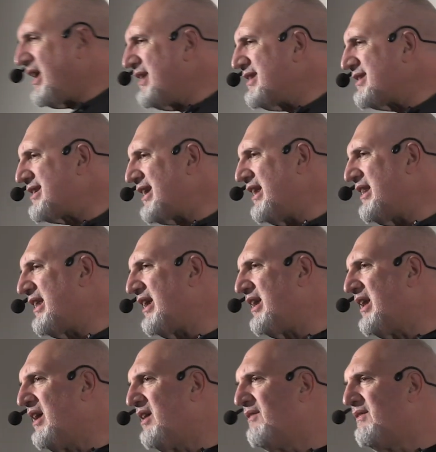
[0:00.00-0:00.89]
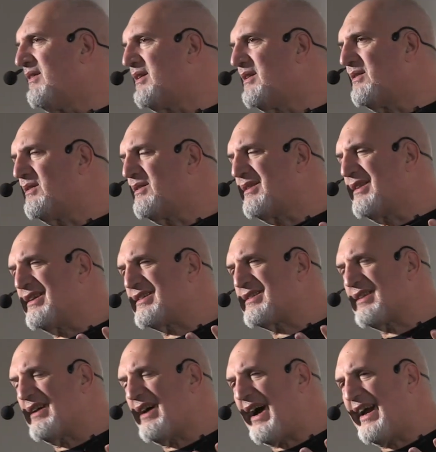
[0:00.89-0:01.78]
I say that
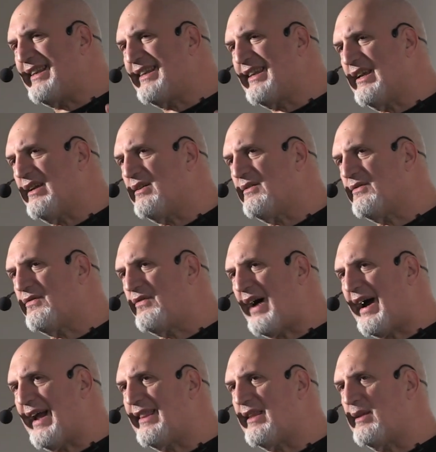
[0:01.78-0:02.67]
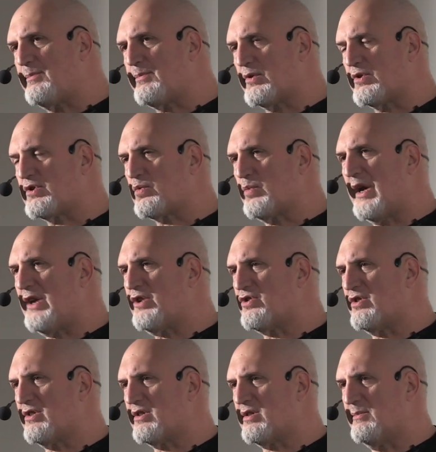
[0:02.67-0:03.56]
this idea of violent
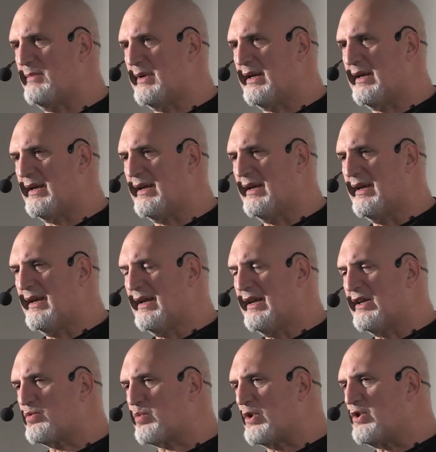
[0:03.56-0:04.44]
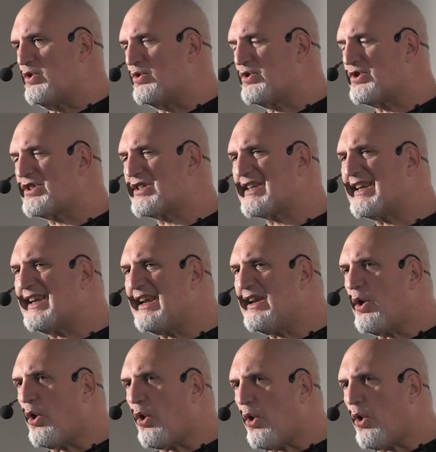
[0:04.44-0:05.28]
persuasion to me is what you see